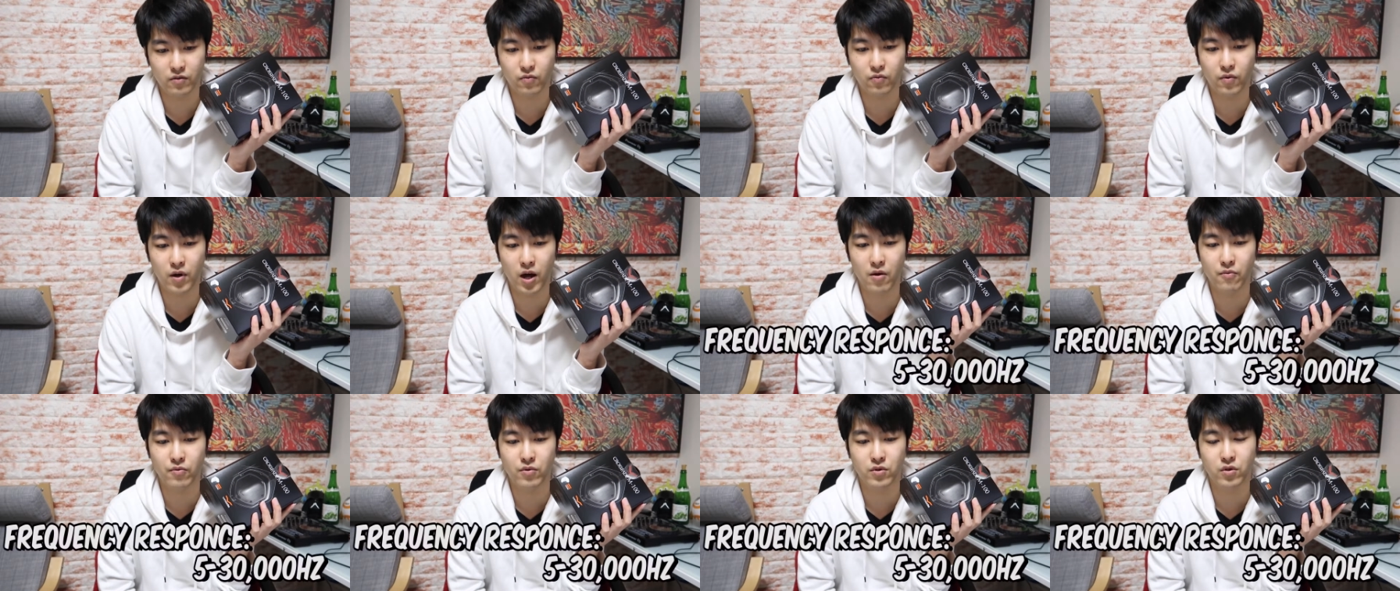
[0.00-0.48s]

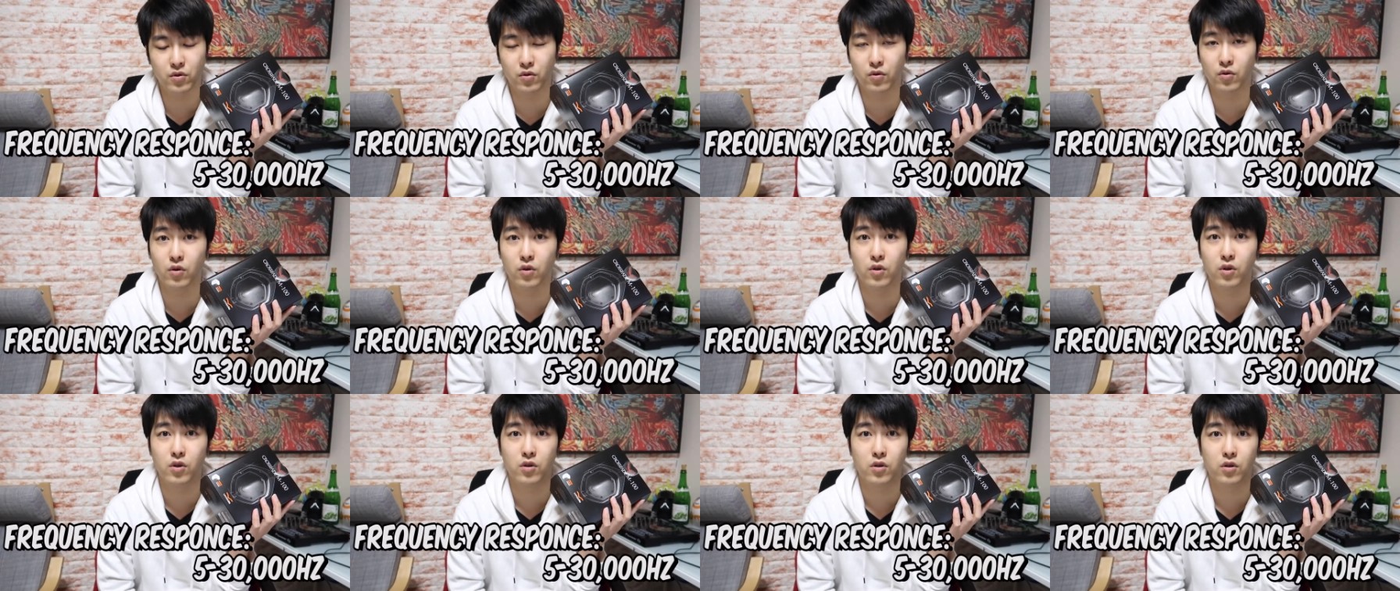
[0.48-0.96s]
5
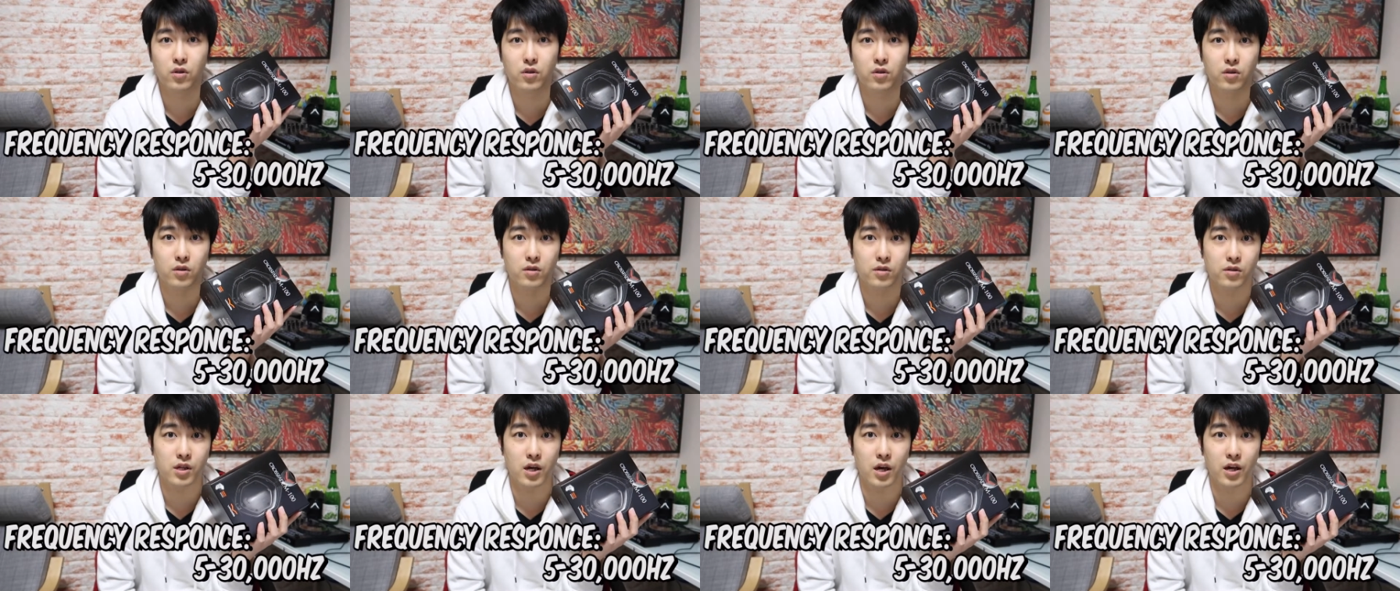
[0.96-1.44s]
to
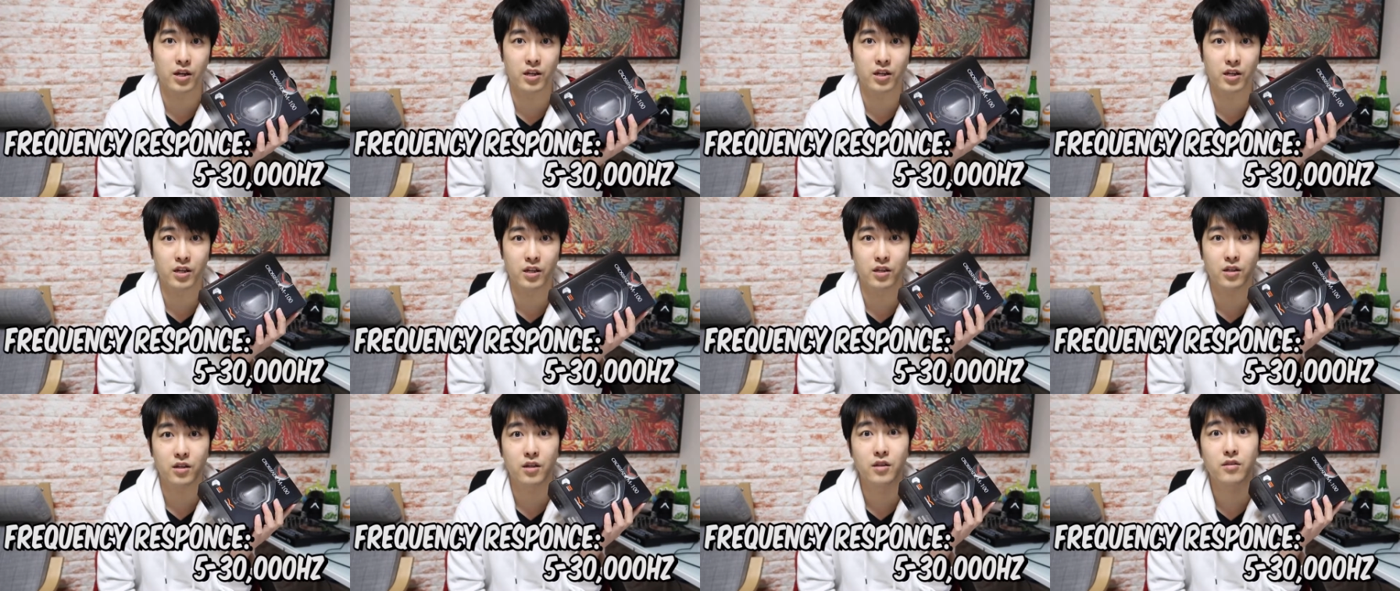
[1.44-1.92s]

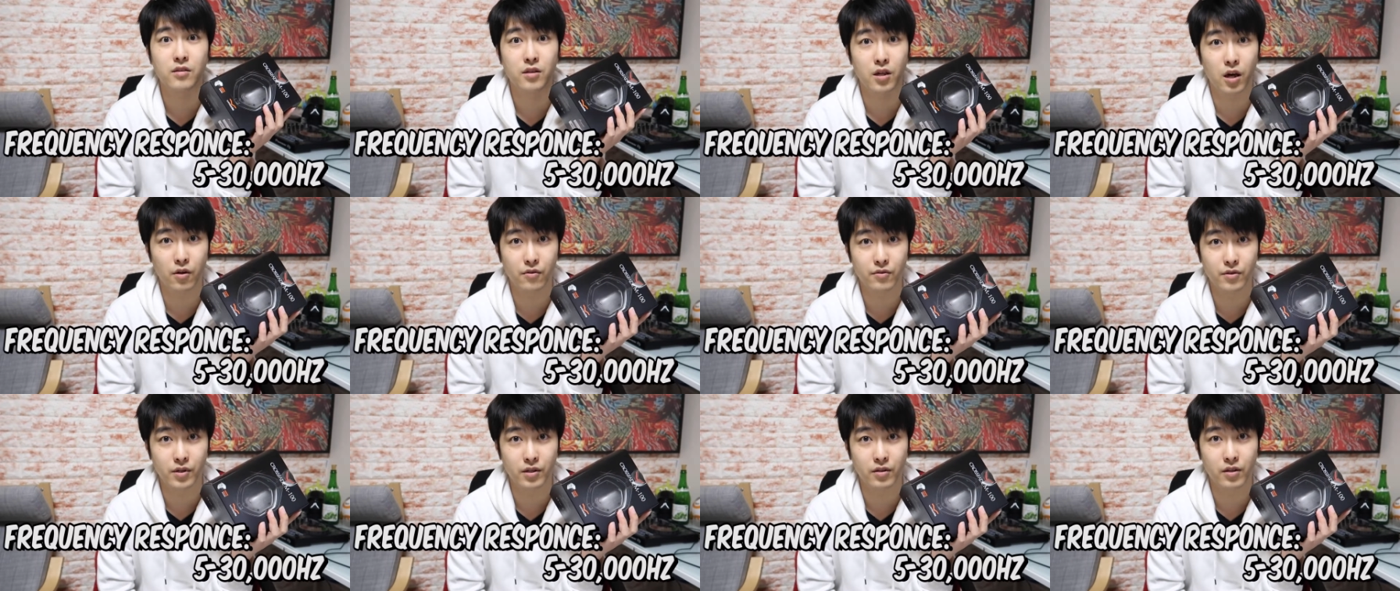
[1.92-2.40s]

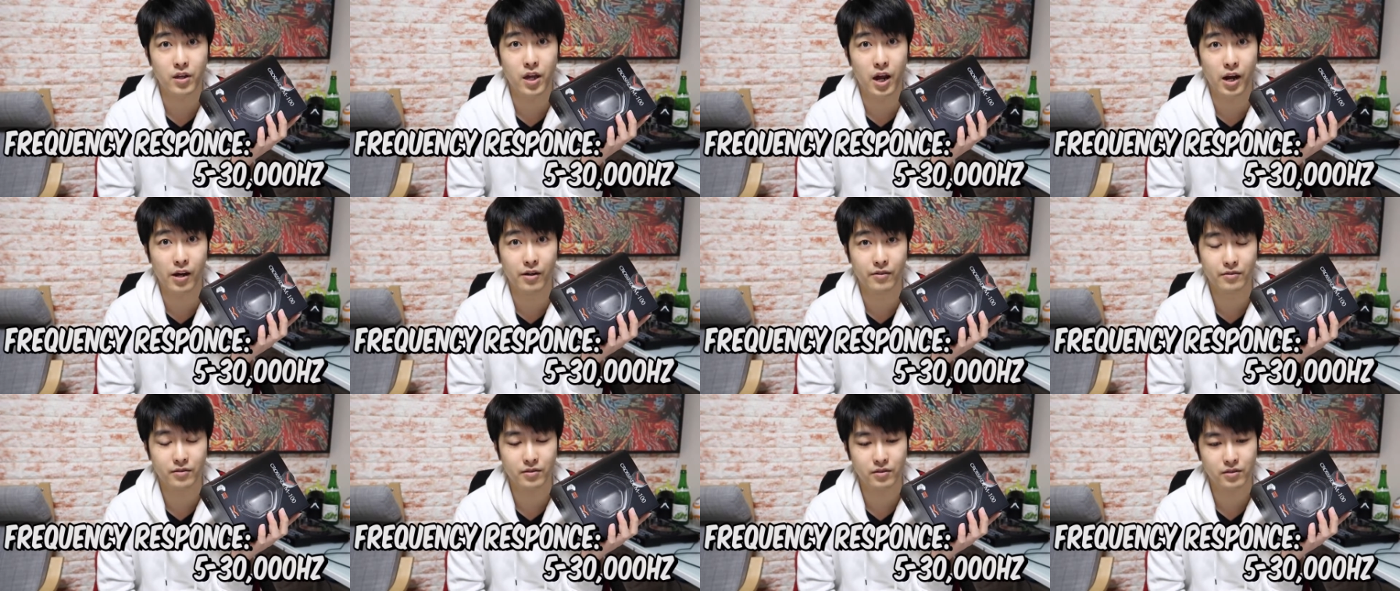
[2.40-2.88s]
30,000
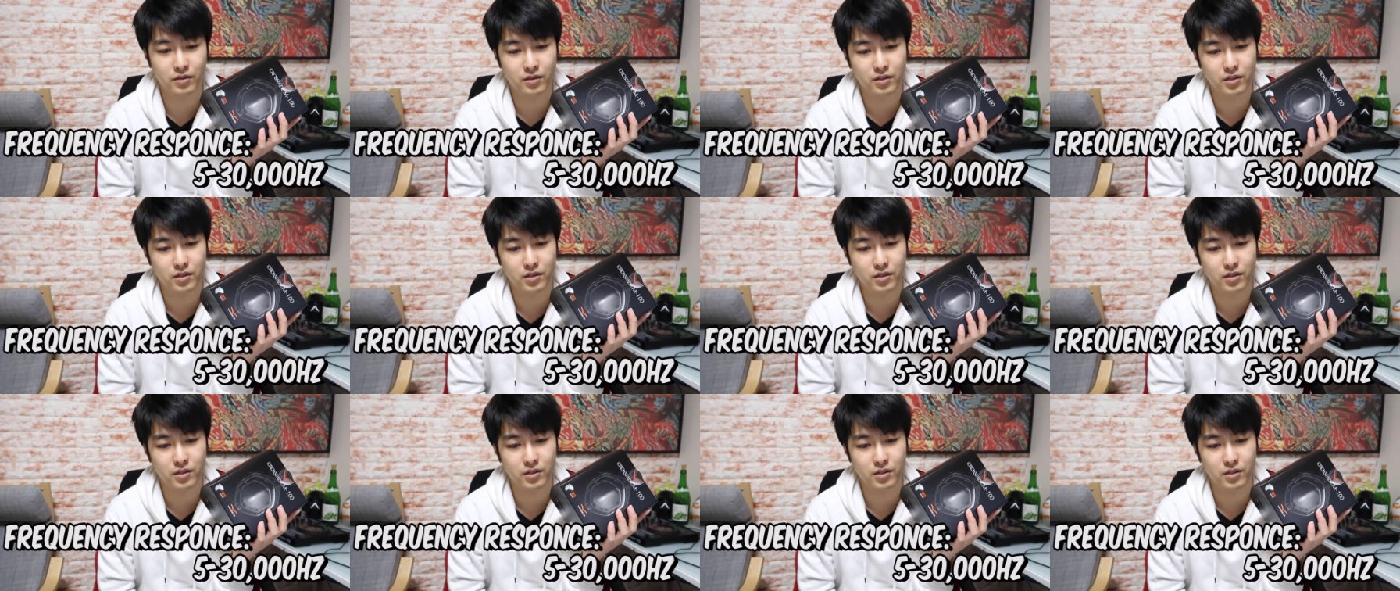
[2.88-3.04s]
Hz.